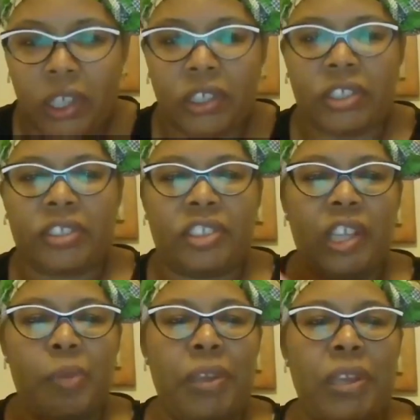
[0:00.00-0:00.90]
to
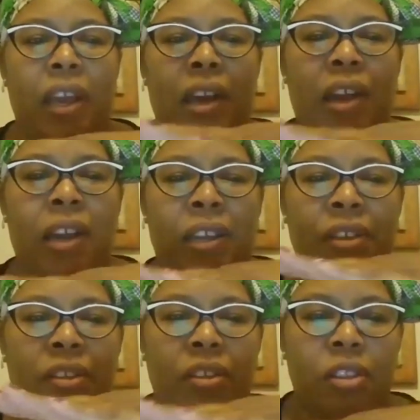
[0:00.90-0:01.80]
see
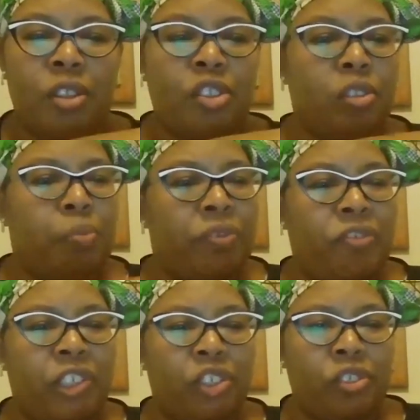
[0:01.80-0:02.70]
beyond the
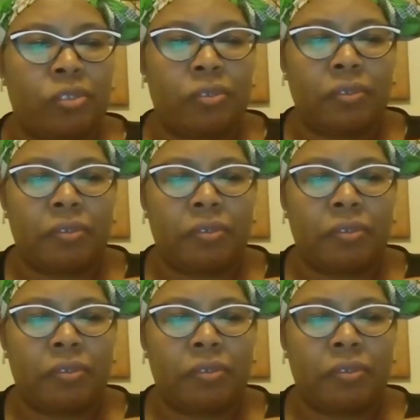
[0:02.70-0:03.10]
superficial,